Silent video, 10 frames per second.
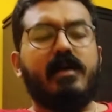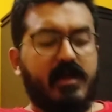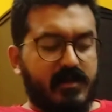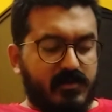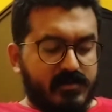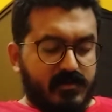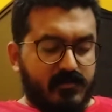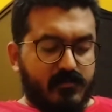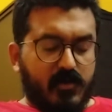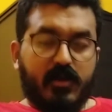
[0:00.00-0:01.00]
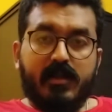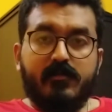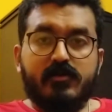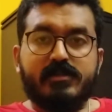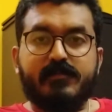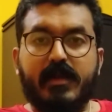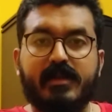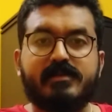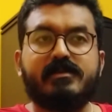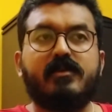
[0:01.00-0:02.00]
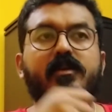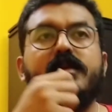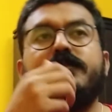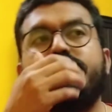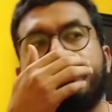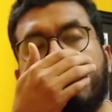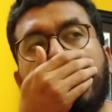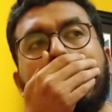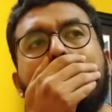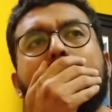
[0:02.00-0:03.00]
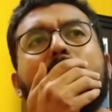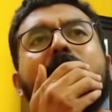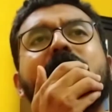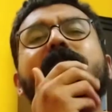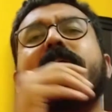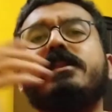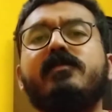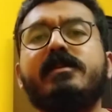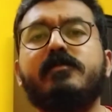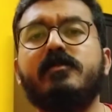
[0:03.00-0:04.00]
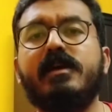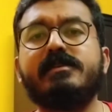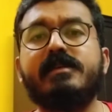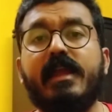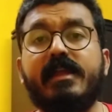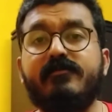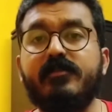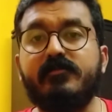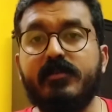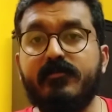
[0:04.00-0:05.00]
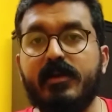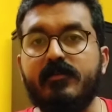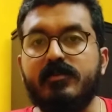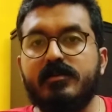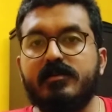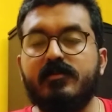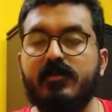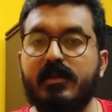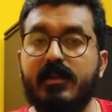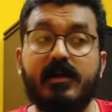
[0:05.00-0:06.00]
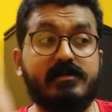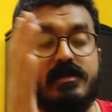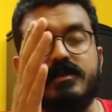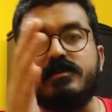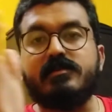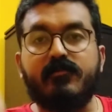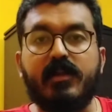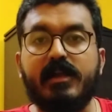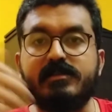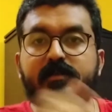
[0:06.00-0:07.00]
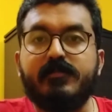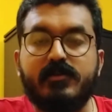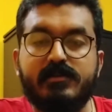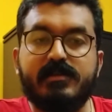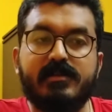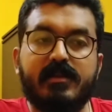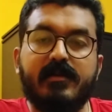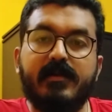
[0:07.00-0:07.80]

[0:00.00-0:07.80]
And also talking about the specs, okay. So the K20 Pro has 855, okay, last year's flagship processor.